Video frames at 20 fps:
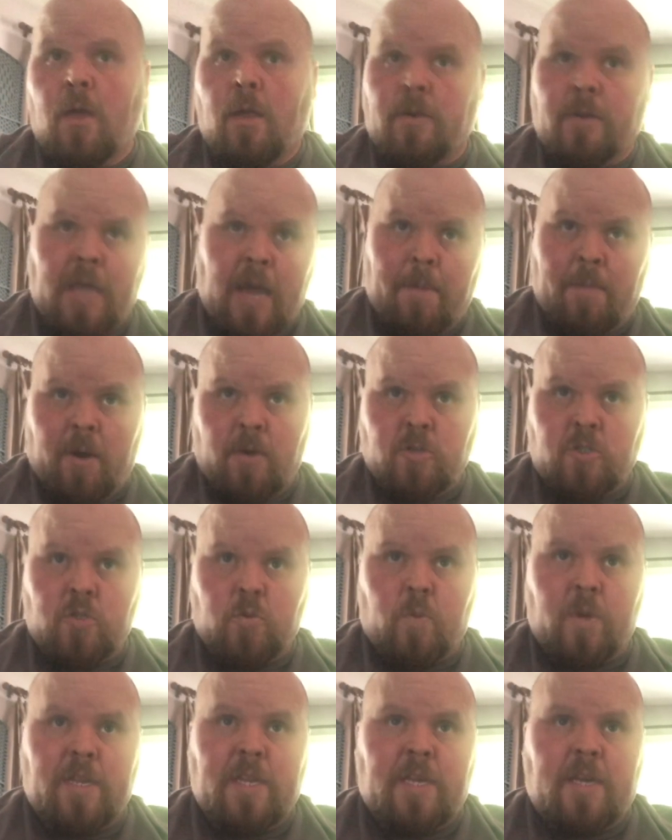Dabo
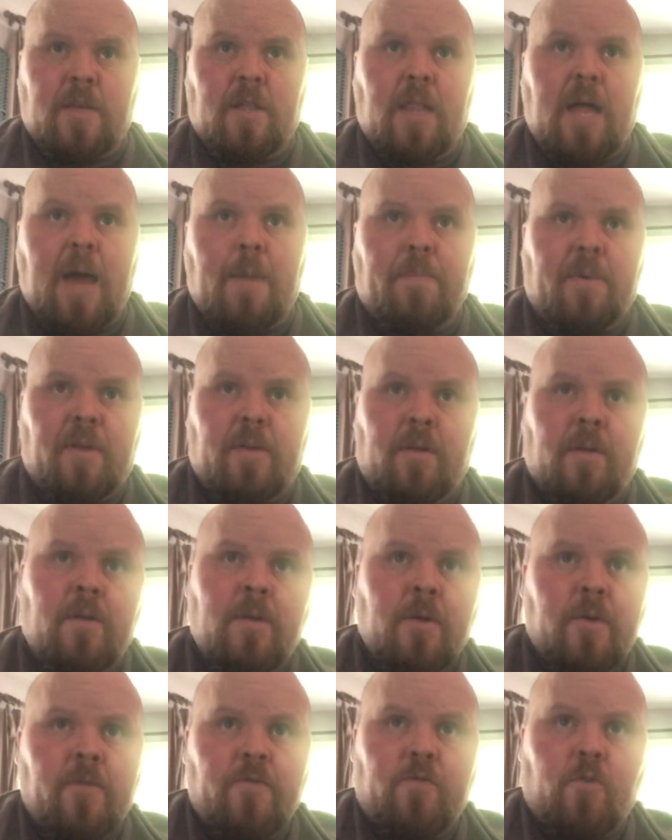Sweeney clapping
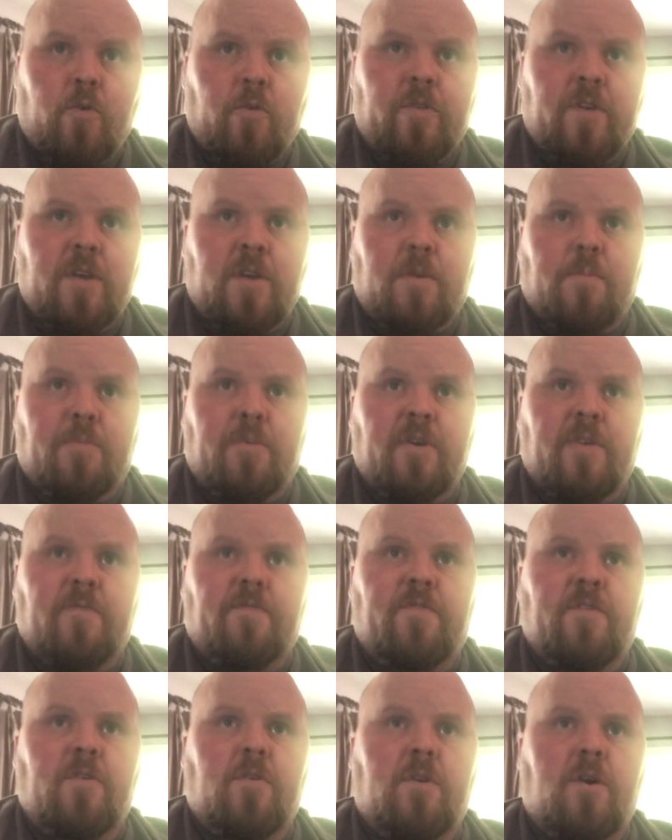for the complete
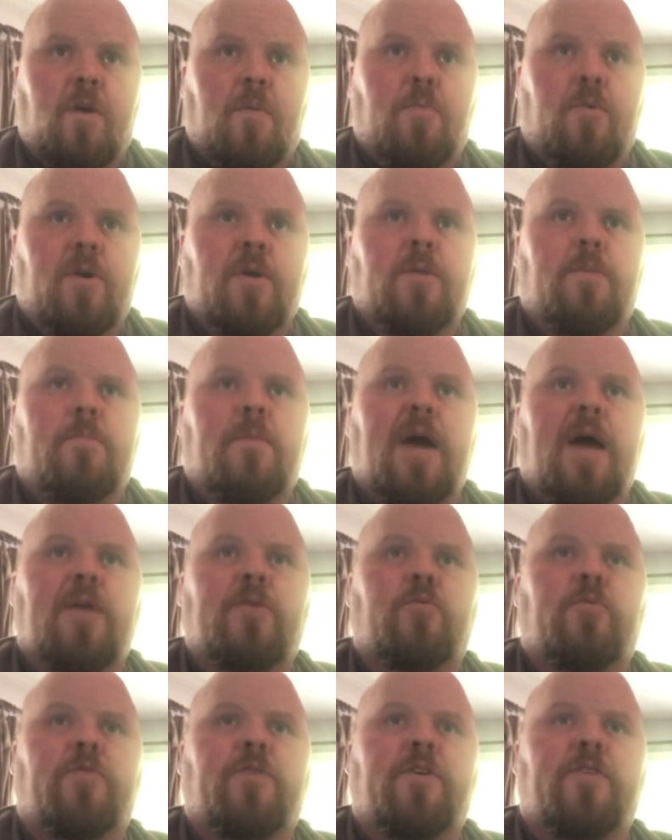field goal, bringing them back
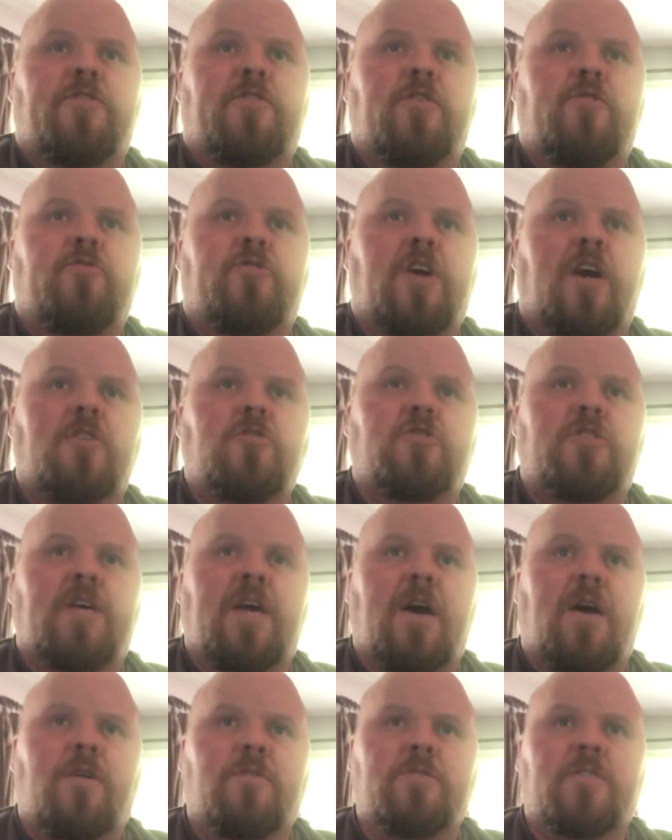to within two
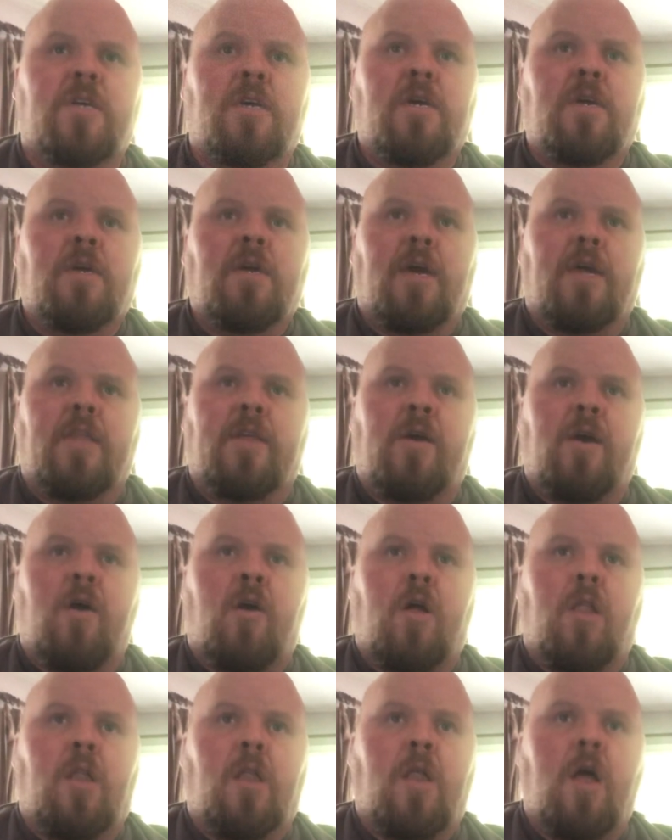touchdowns. And
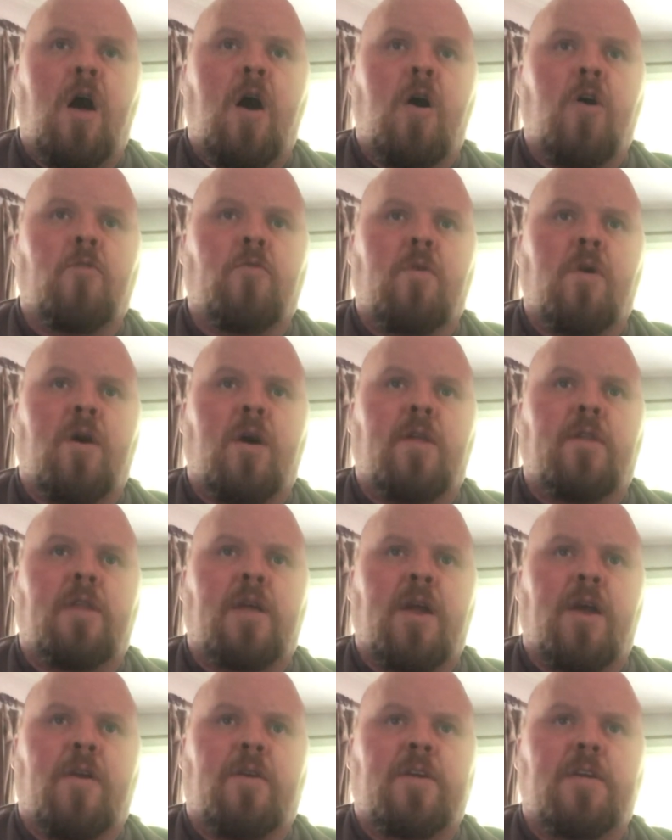now a long run
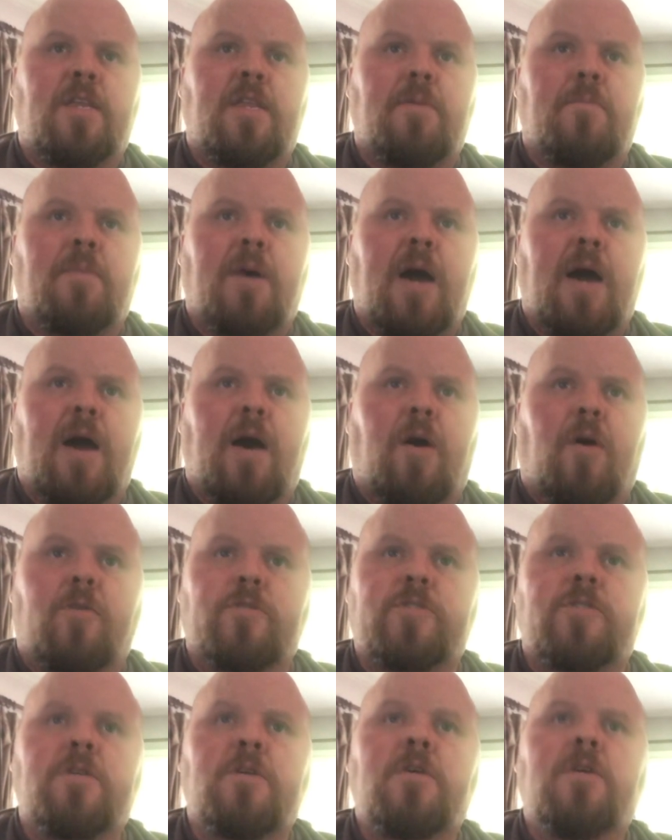there, Kenny
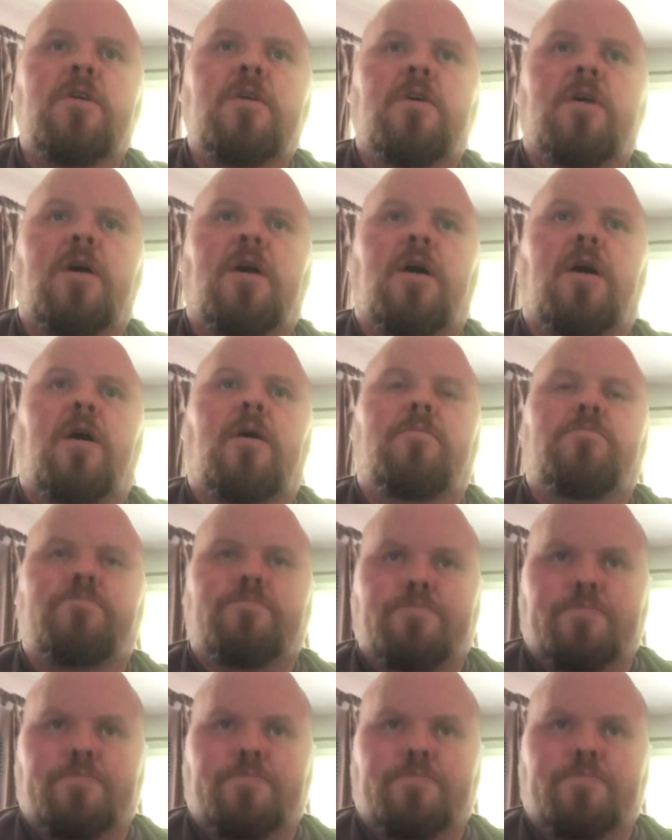Miles. Down